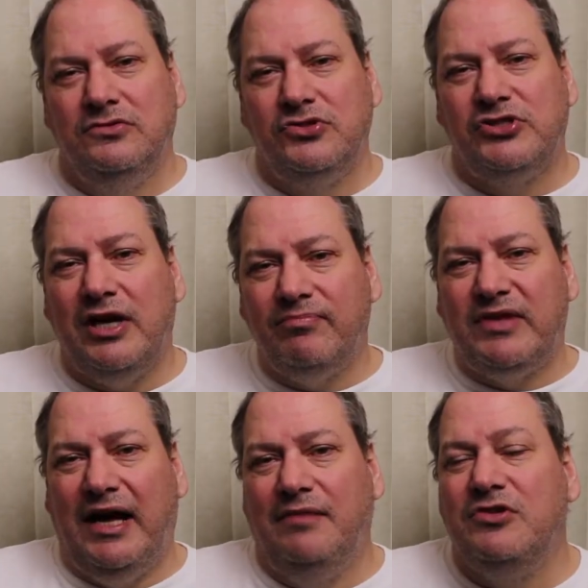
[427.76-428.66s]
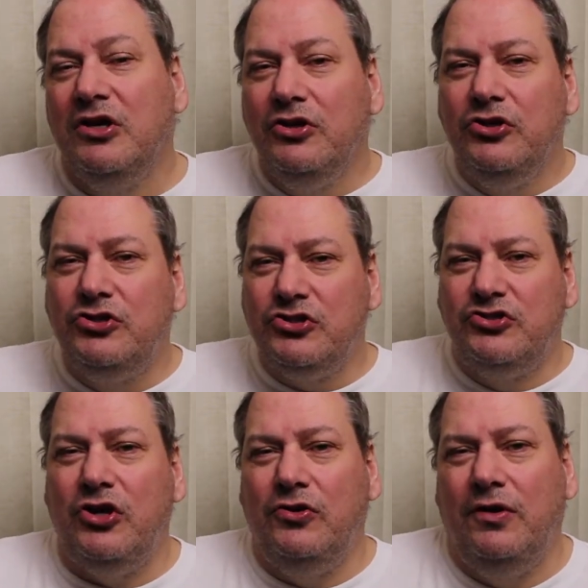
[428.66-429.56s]
Sometimes you
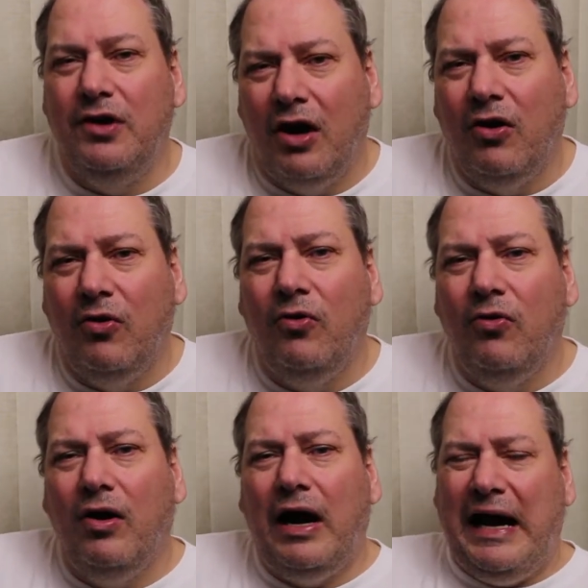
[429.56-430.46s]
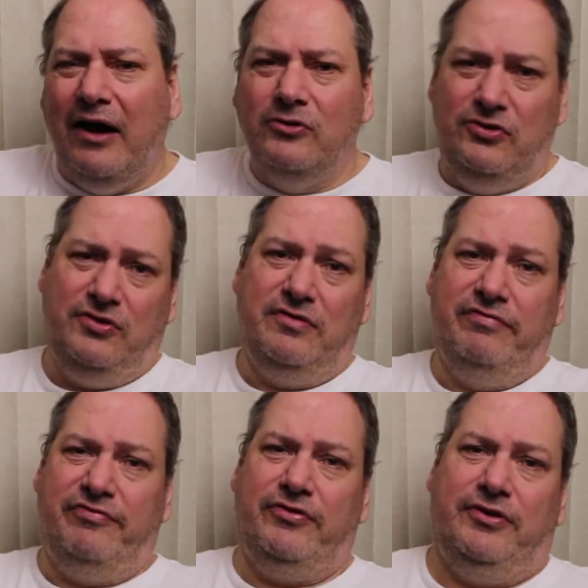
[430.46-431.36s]
just don't know how to
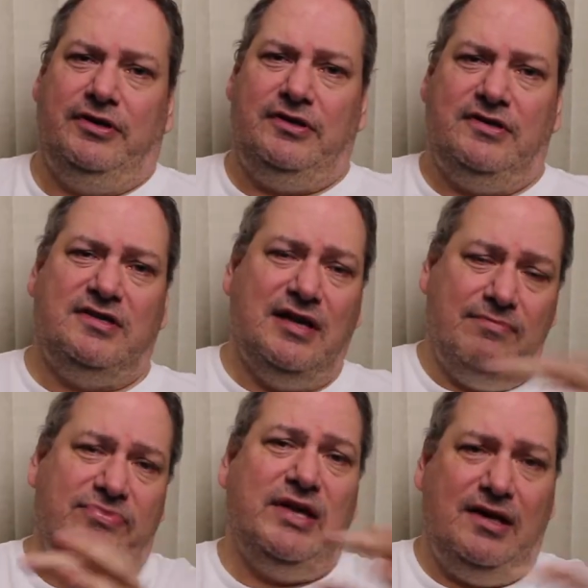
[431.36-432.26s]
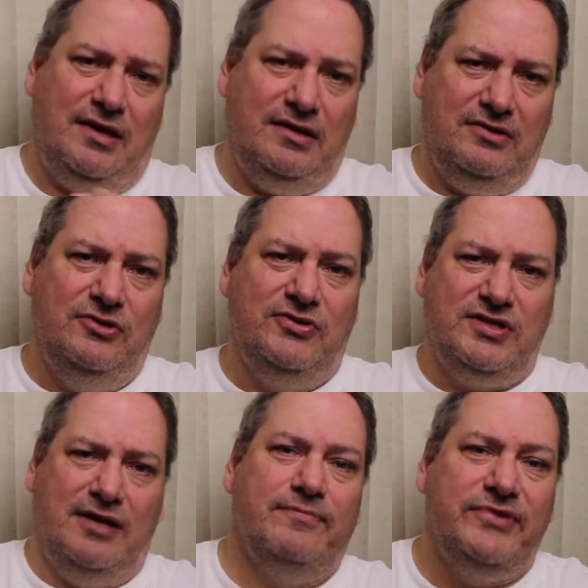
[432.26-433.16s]
convert something to
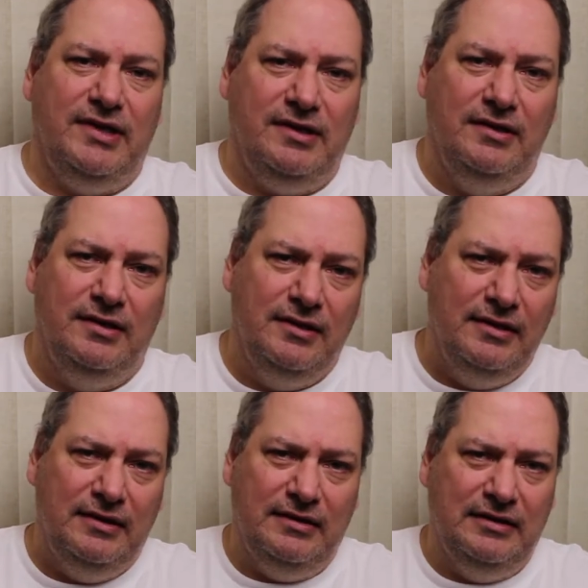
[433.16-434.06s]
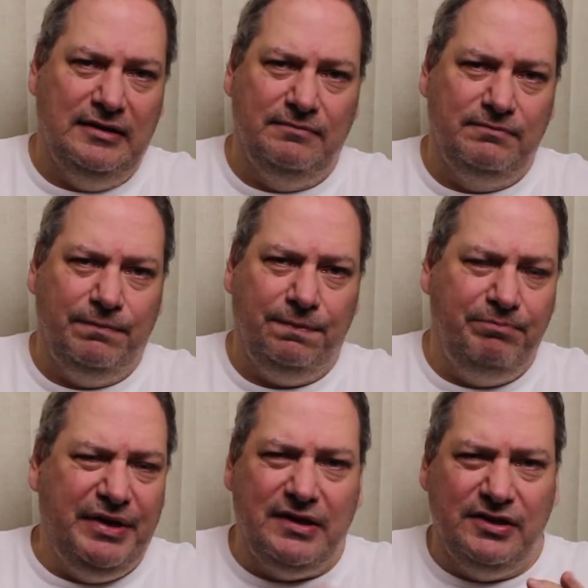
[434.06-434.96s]
something um,
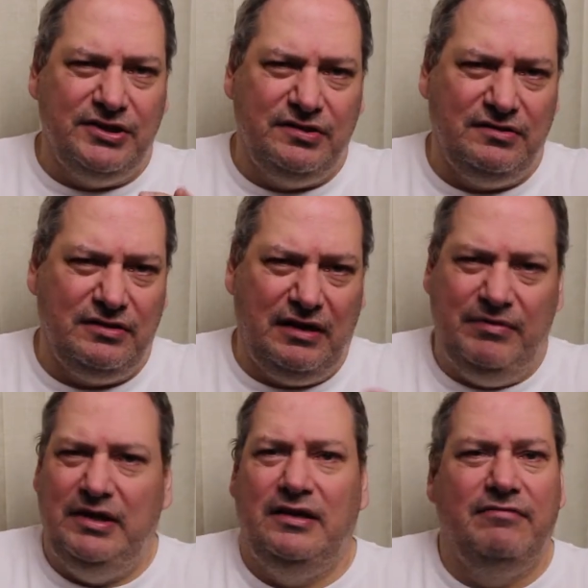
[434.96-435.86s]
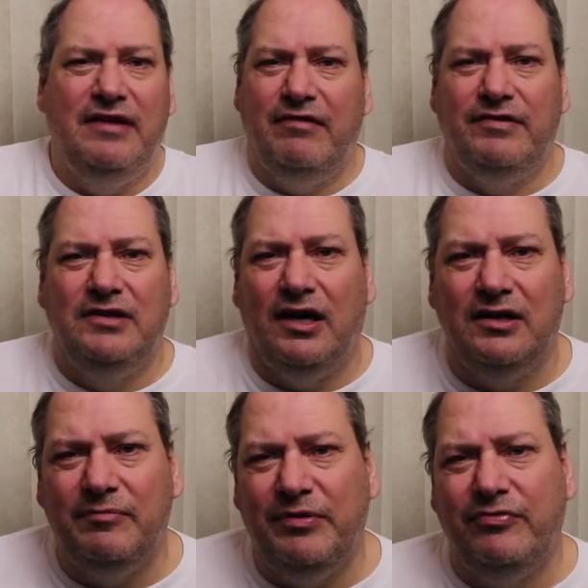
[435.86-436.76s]
because I mean you've never done
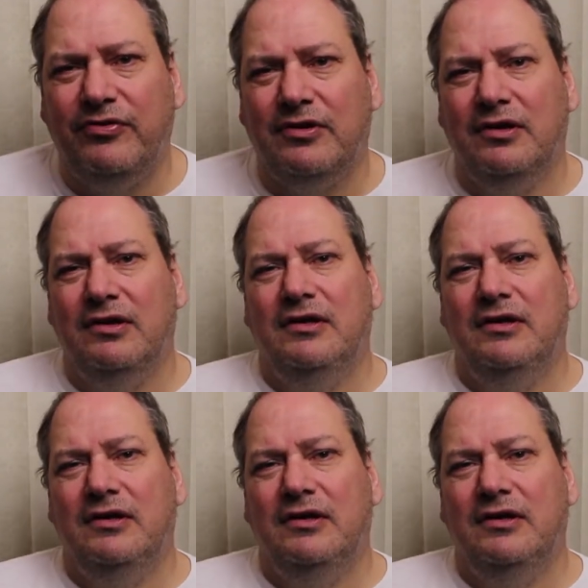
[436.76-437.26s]
it before.